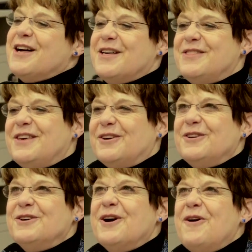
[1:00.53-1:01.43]
to take care of
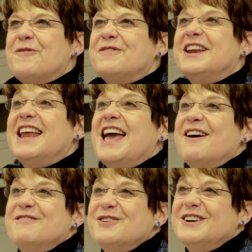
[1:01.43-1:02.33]
the patients in a
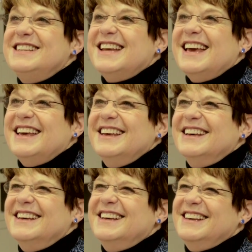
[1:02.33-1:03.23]
way that we weren't
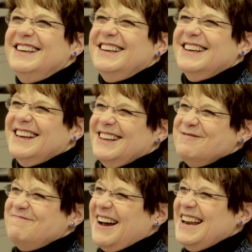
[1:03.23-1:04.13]
able to do when
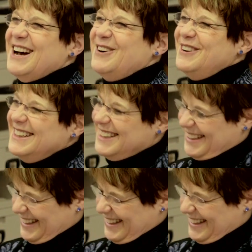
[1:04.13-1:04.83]
we were beginning our